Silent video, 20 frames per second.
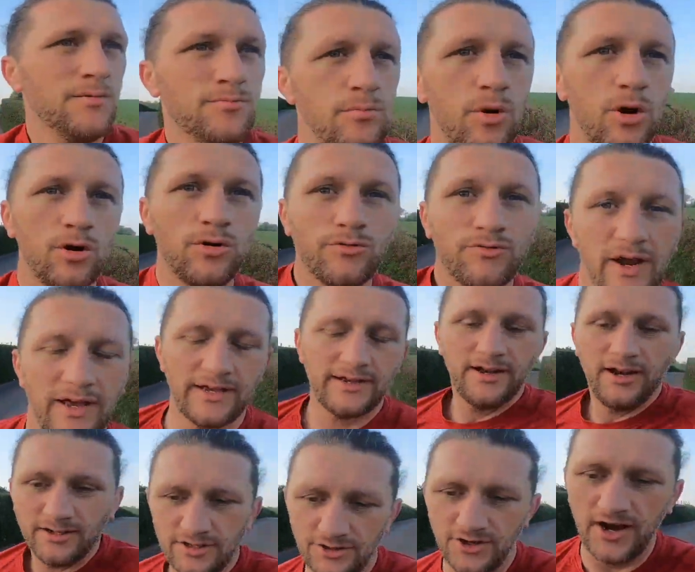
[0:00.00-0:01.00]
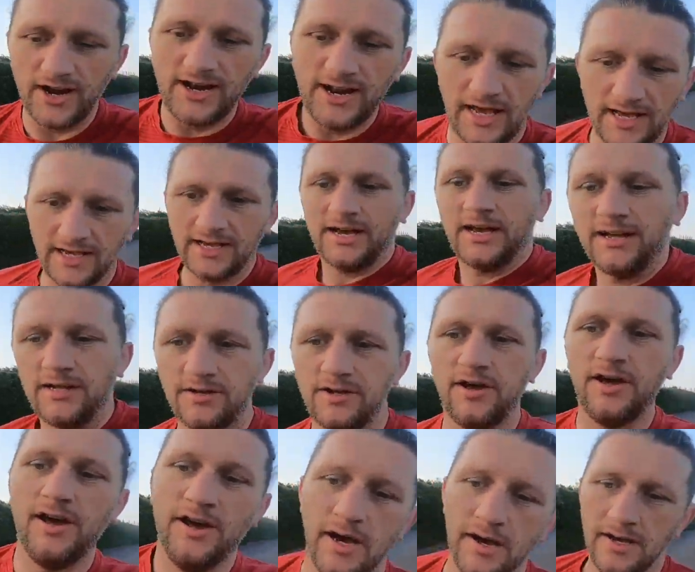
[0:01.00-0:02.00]
more regular training and
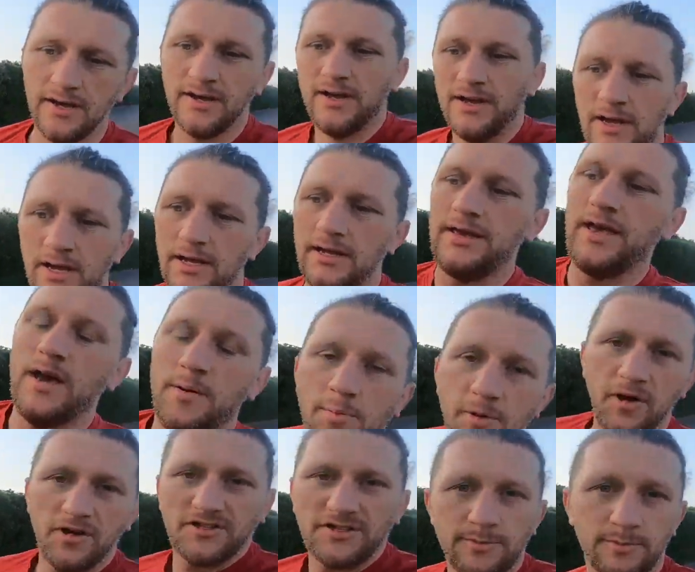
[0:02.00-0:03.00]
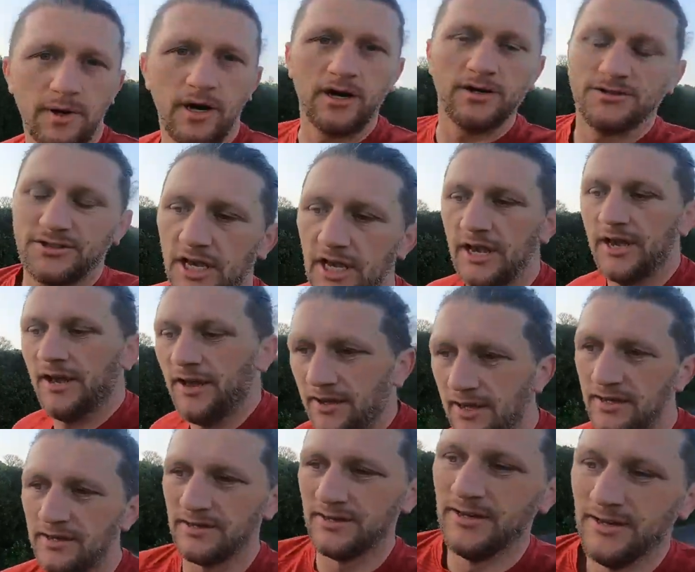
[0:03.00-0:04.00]
yeah, putting some miles
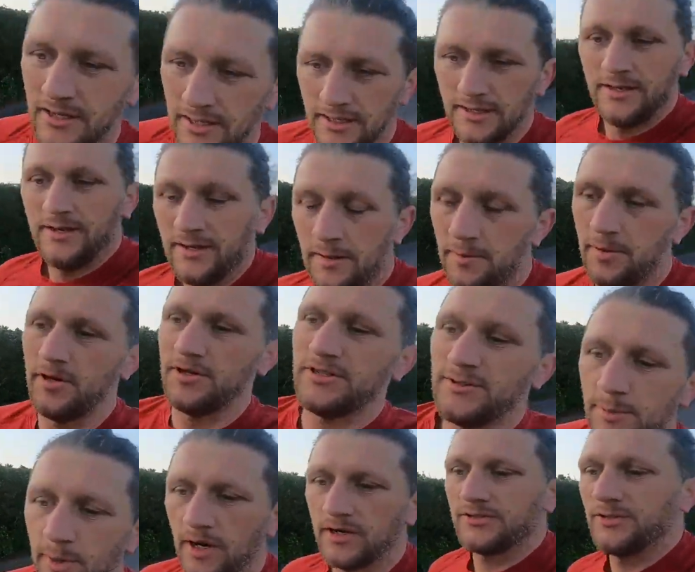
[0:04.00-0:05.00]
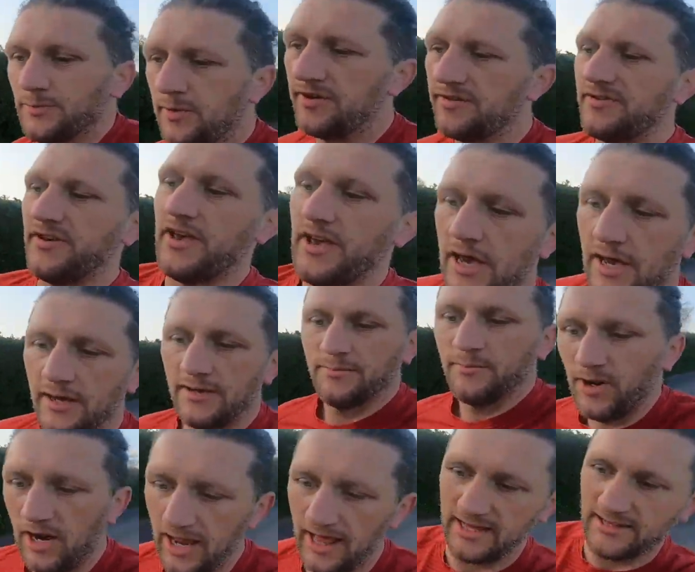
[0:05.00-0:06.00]
on my feet
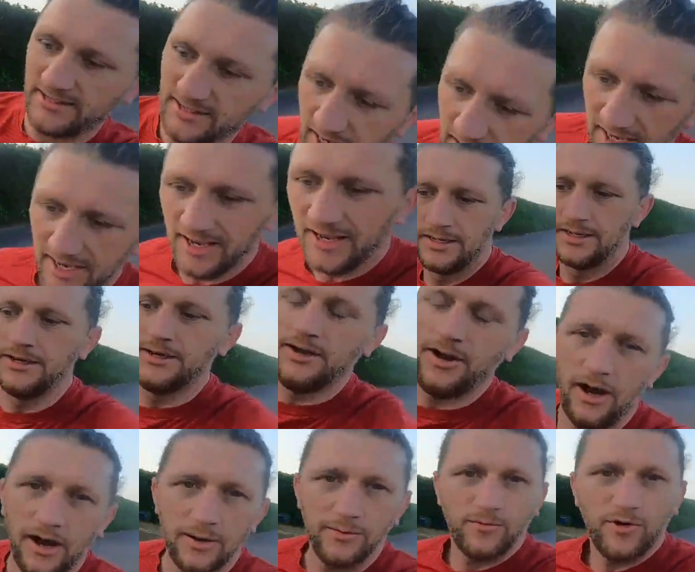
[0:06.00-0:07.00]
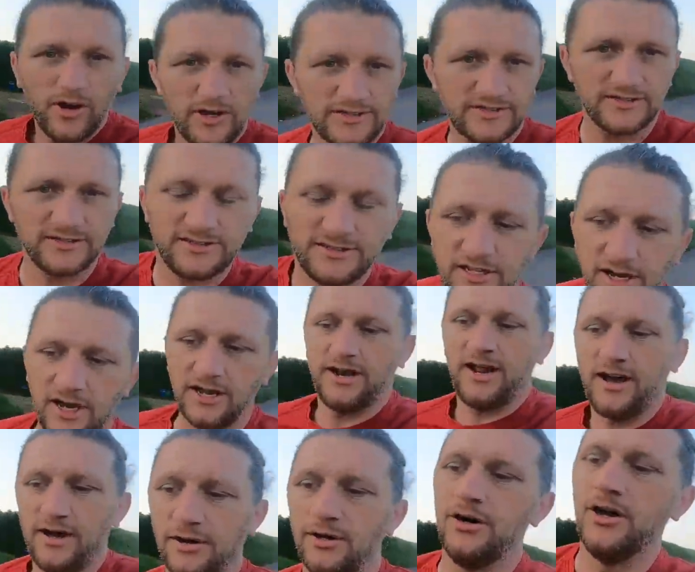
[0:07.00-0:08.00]
and my legs. I am right at the start
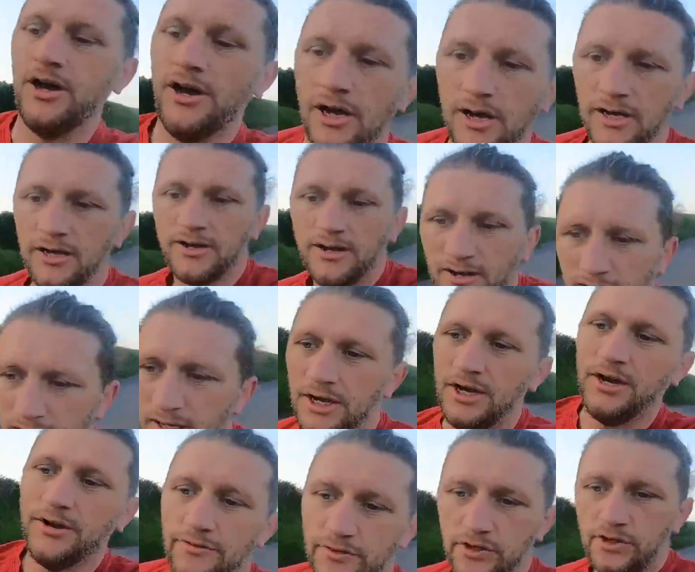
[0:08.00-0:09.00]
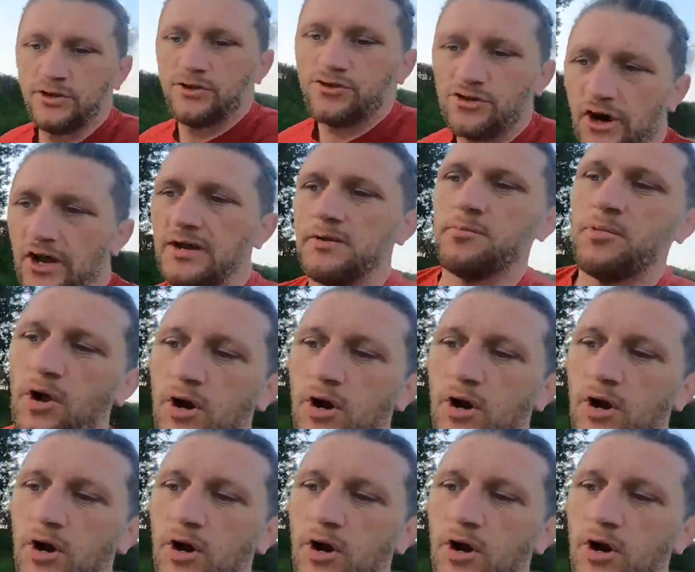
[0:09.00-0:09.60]
now of a new training